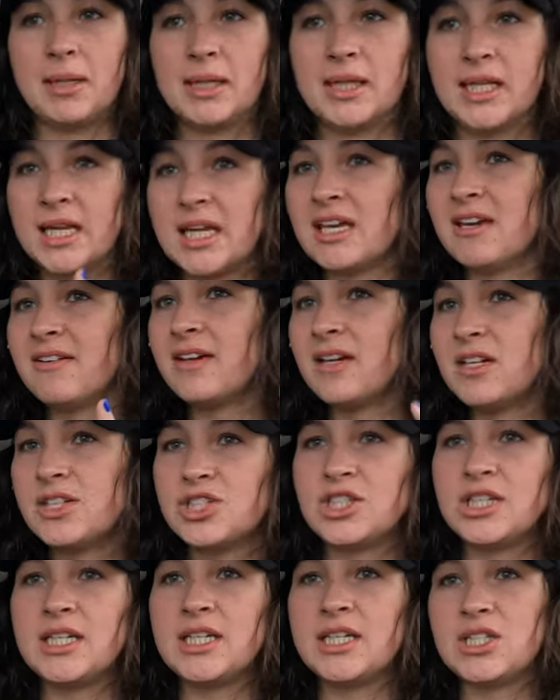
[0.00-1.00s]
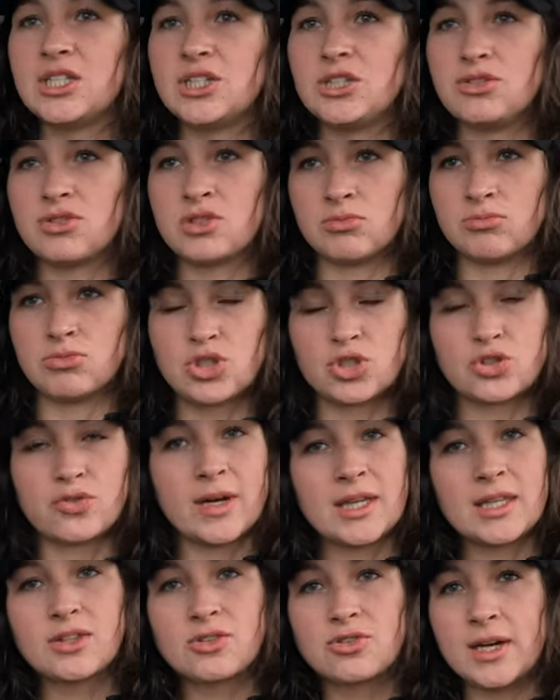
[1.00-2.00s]
plenty of energy to do some
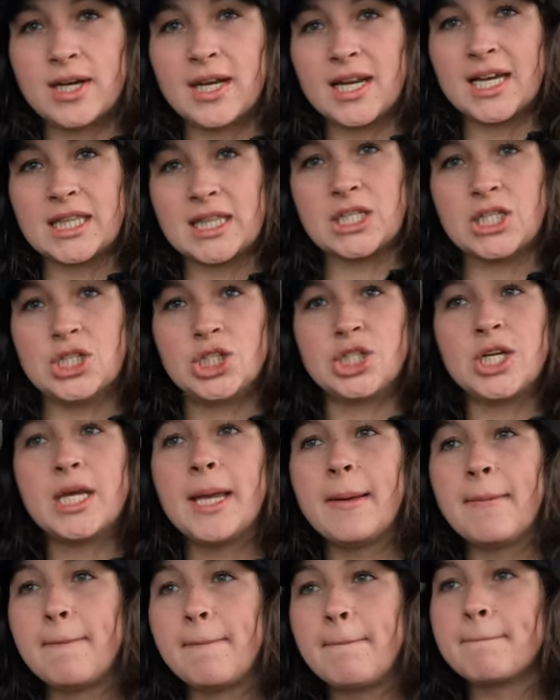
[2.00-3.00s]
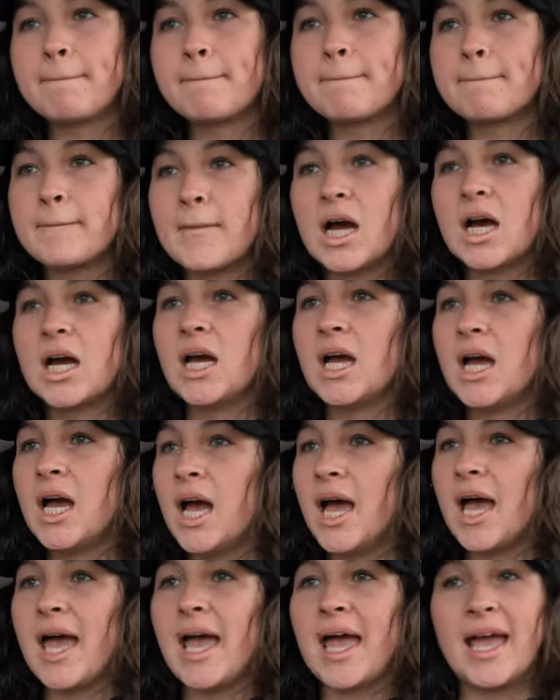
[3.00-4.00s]
strength training at the
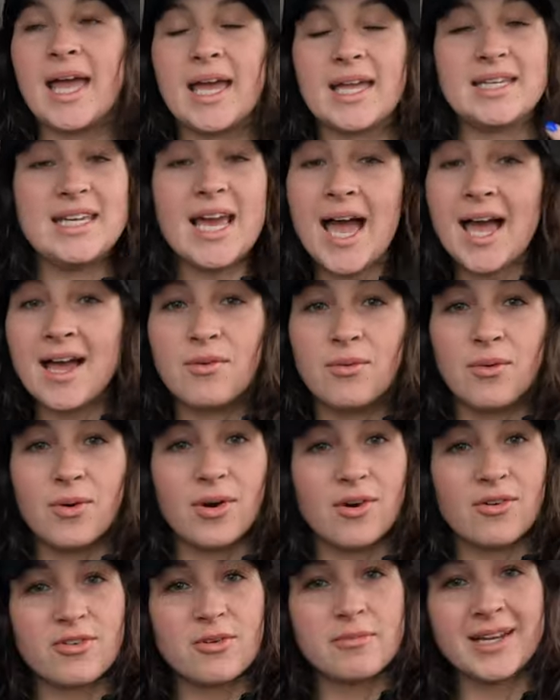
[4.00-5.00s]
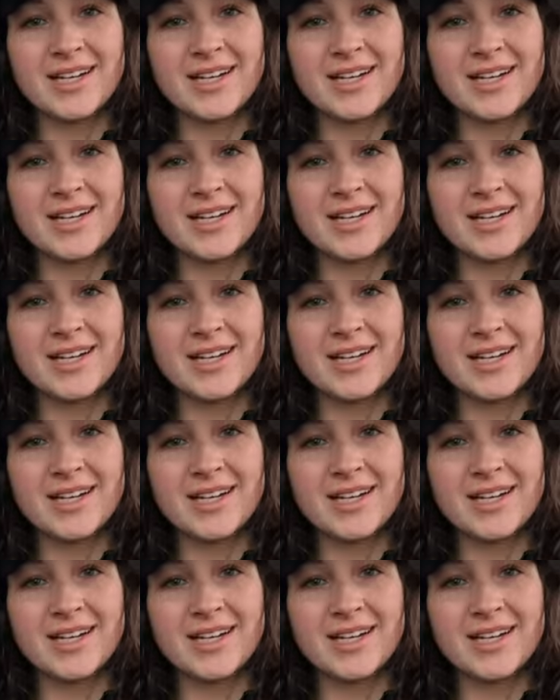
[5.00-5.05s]
gym. And yeah, we'll go from